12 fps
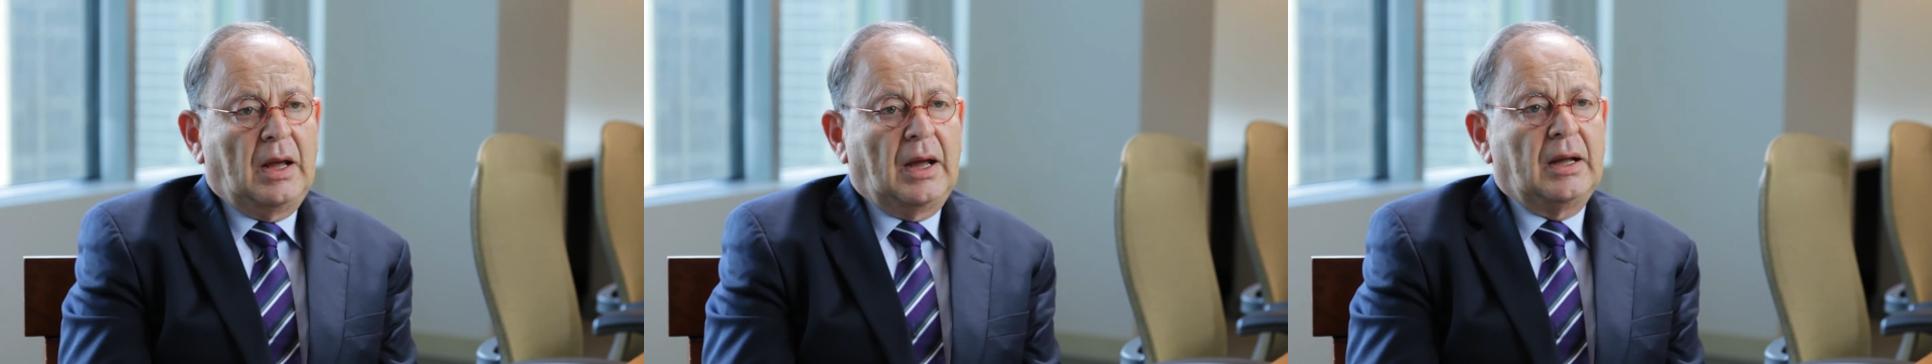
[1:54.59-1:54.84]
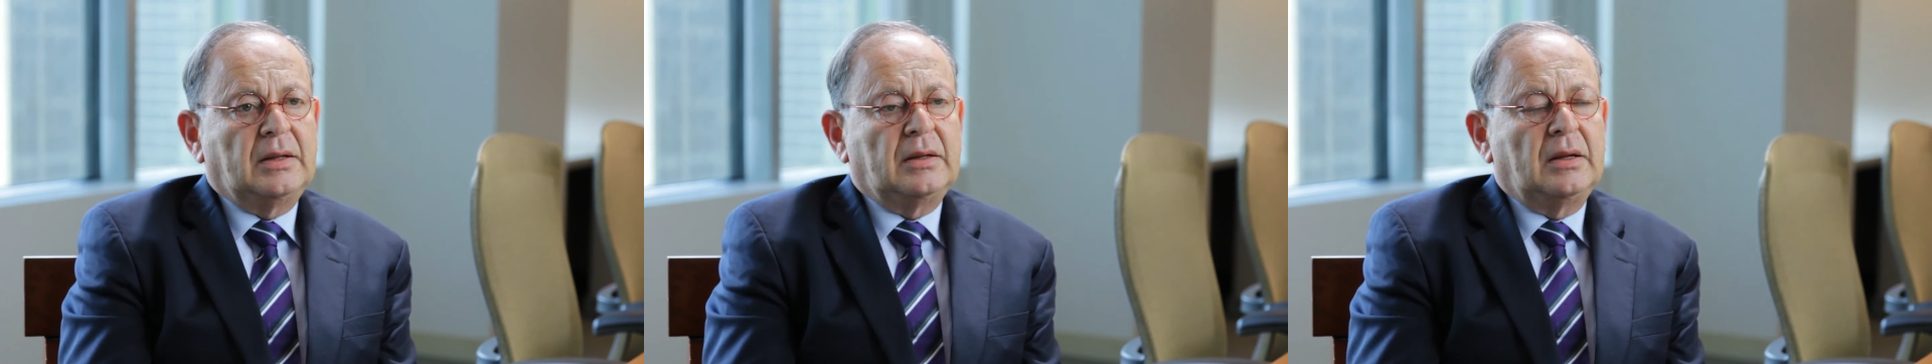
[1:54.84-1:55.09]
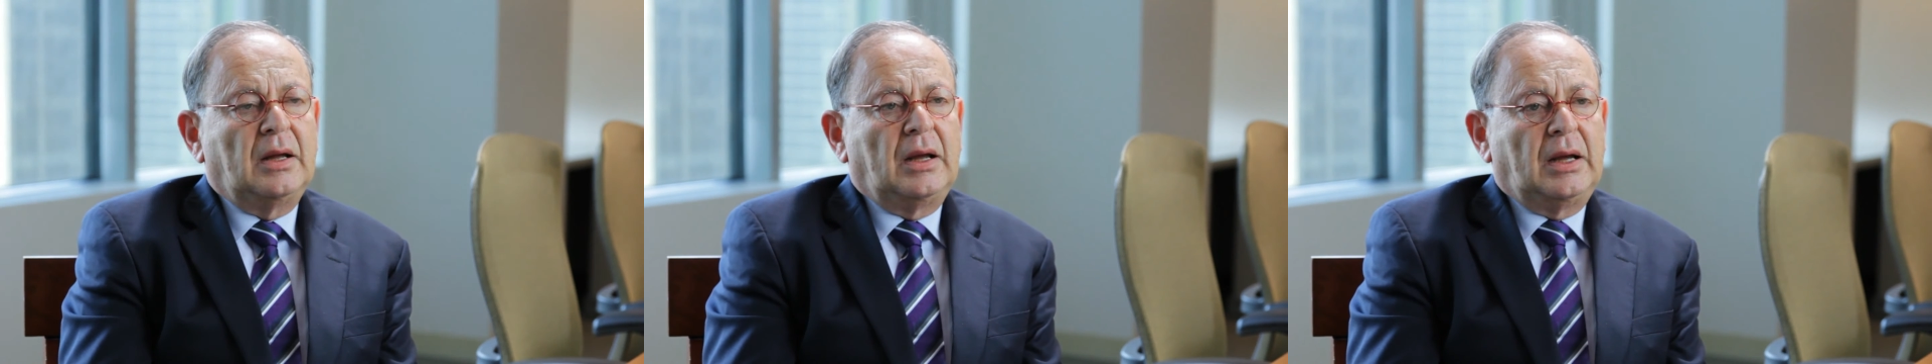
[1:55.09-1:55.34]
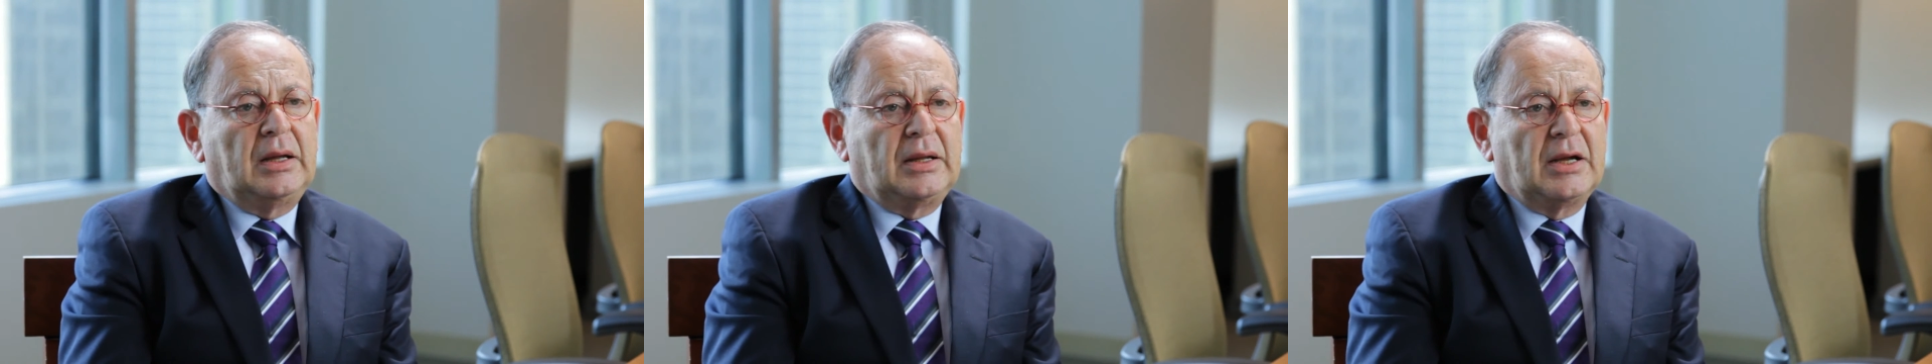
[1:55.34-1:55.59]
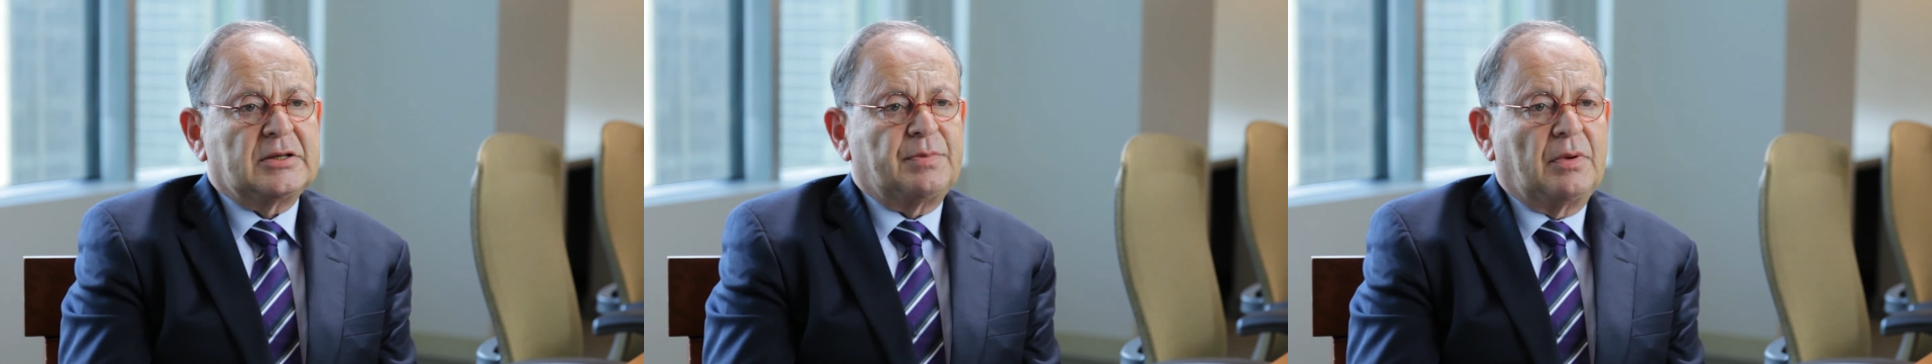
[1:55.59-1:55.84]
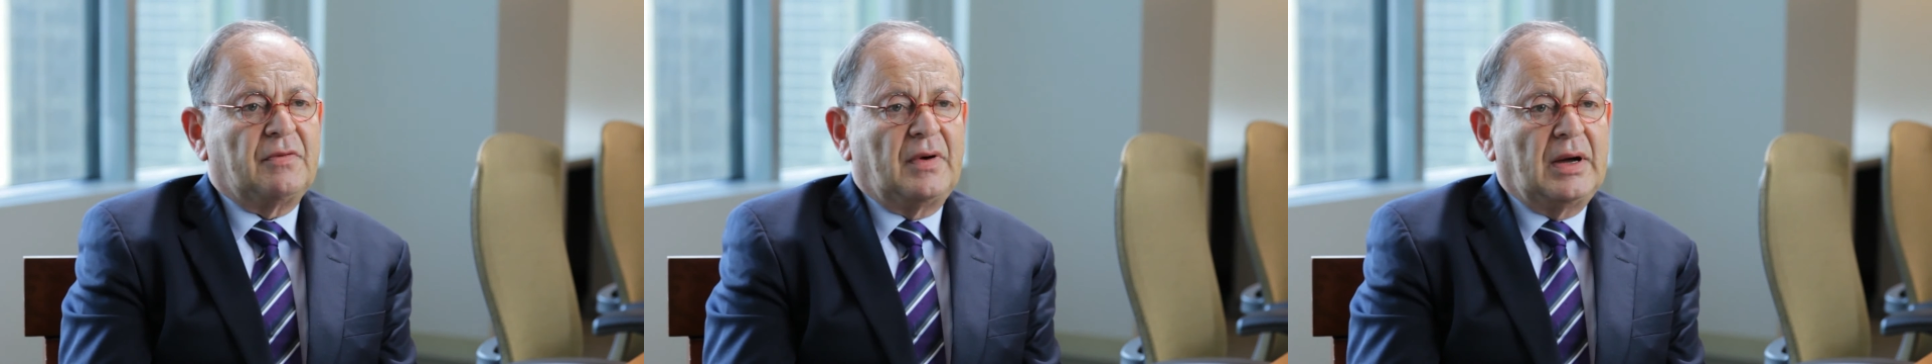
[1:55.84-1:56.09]
And it has
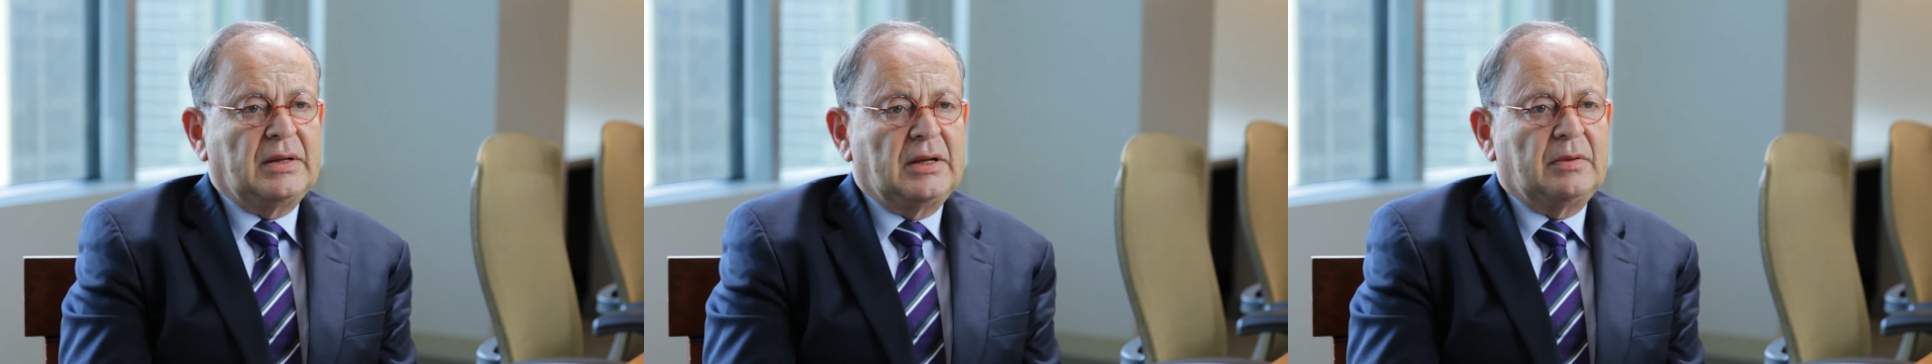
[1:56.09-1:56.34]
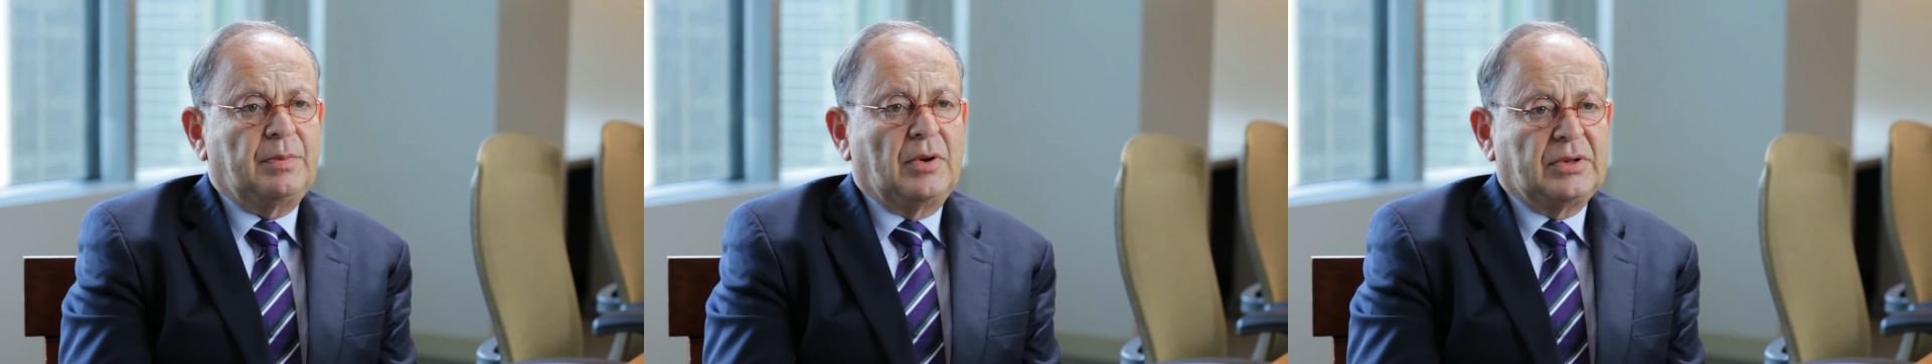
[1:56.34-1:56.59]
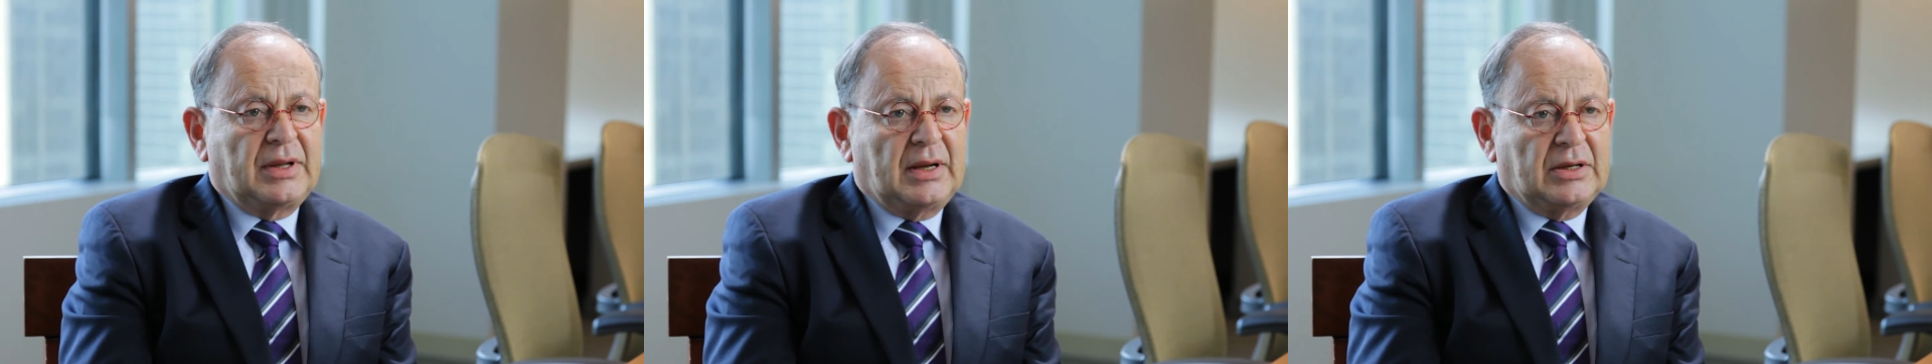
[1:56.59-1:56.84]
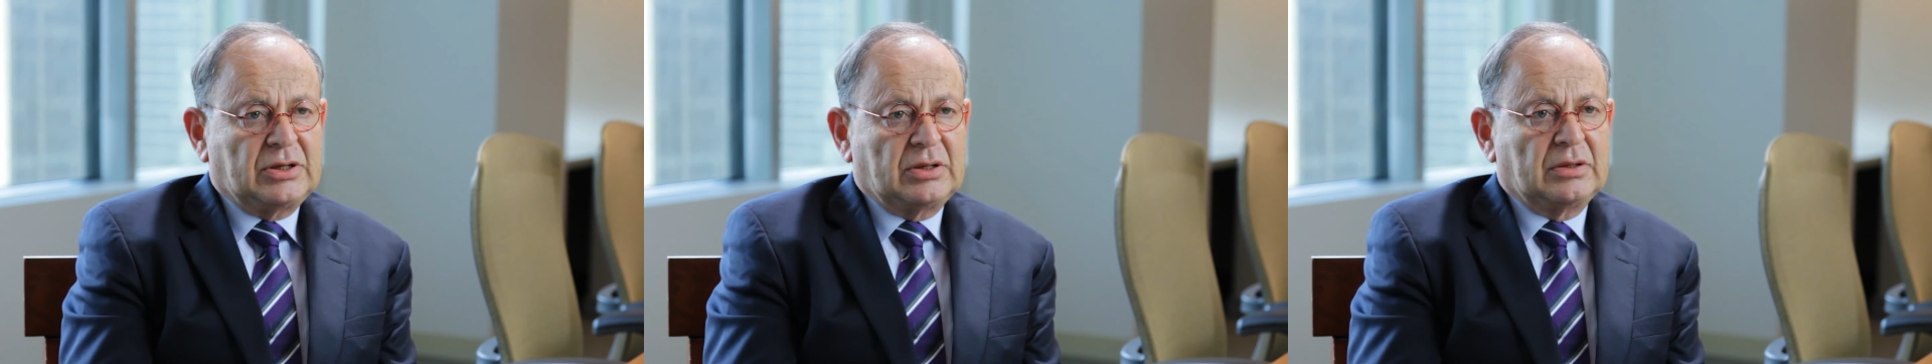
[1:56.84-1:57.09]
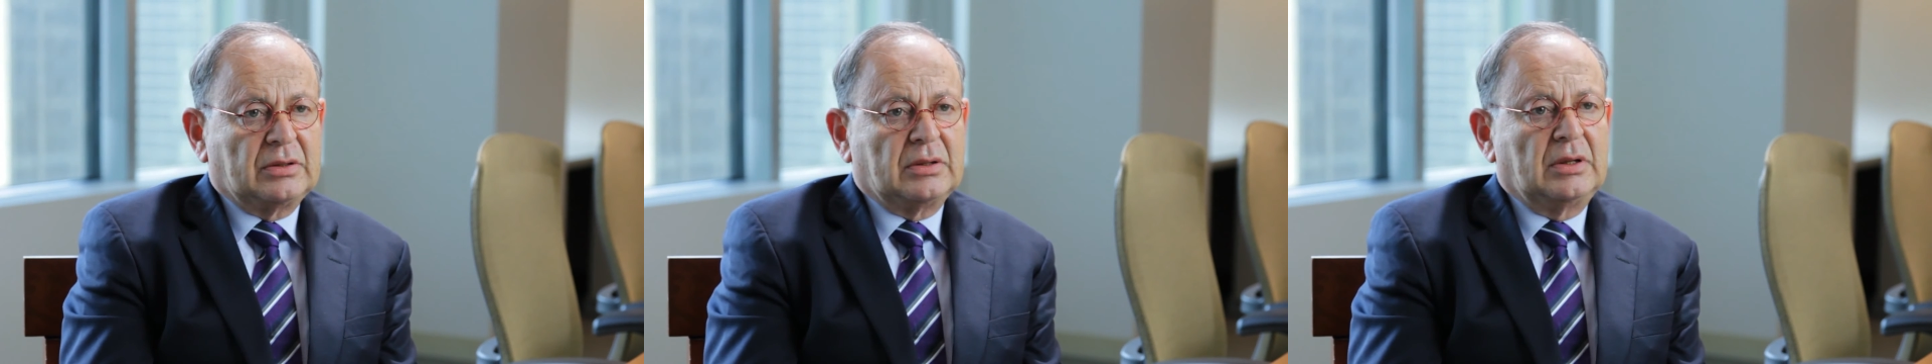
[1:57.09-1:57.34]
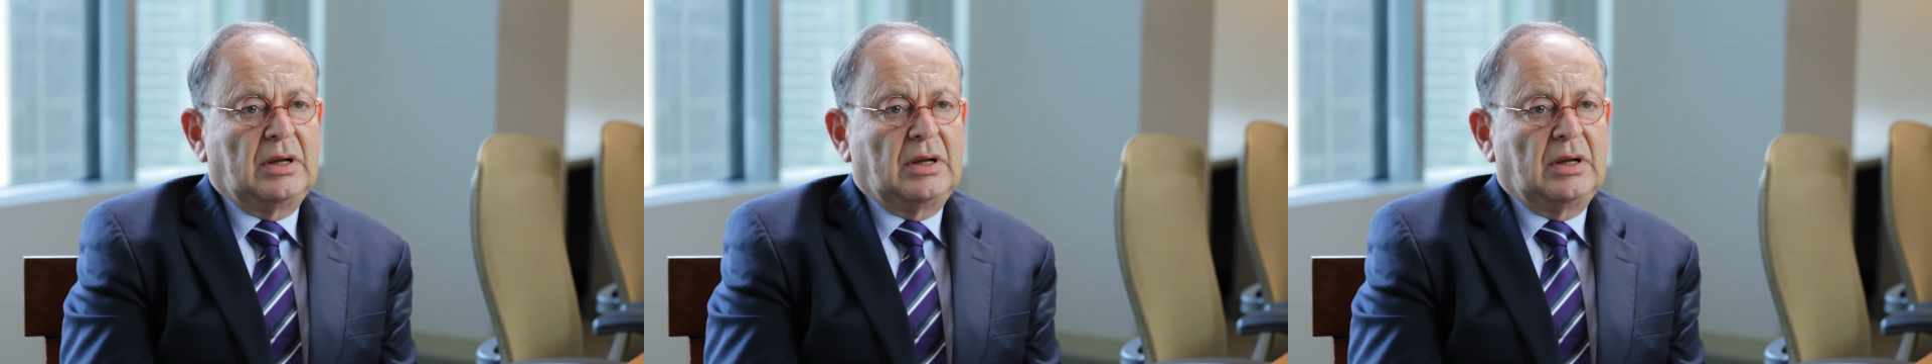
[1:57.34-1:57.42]
provided protection